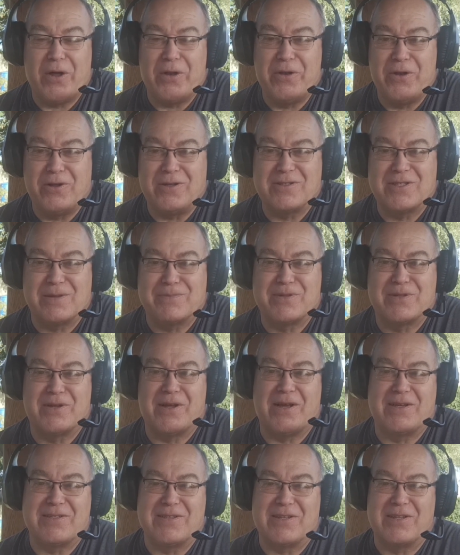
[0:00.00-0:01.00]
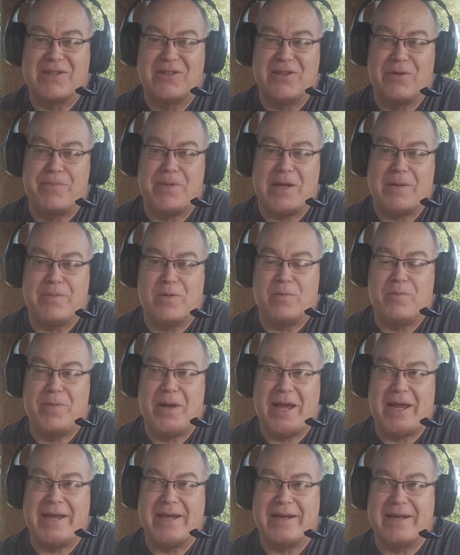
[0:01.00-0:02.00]
are not subsidizing the people
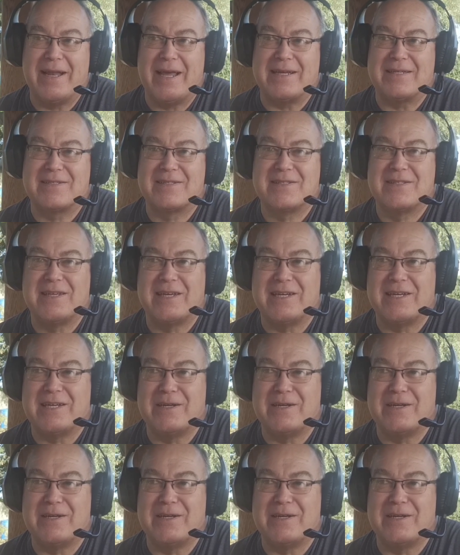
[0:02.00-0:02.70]
paying less.